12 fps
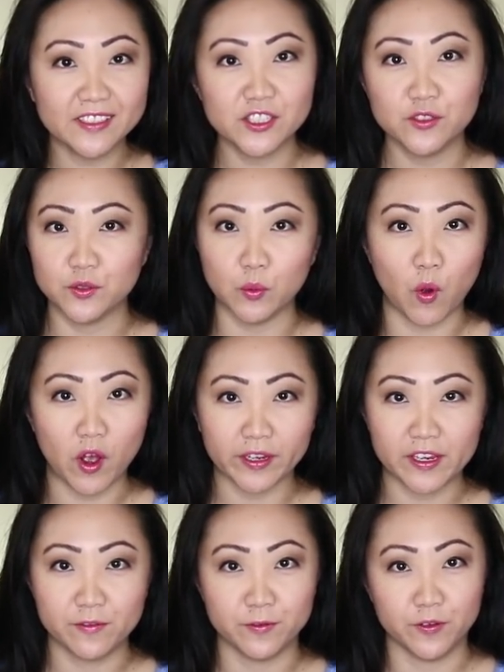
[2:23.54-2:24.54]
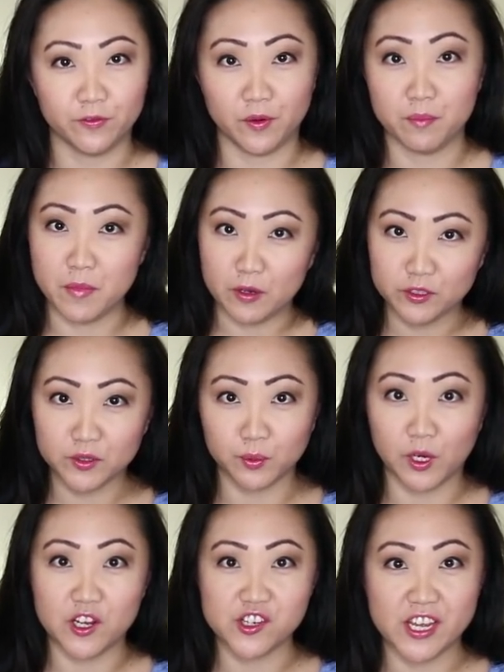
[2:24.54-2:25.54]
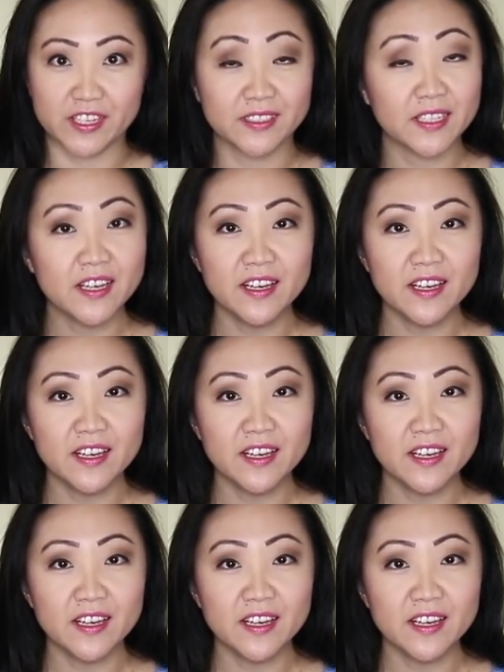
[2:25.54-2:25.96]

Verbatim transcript: to use a walking foot for most projects.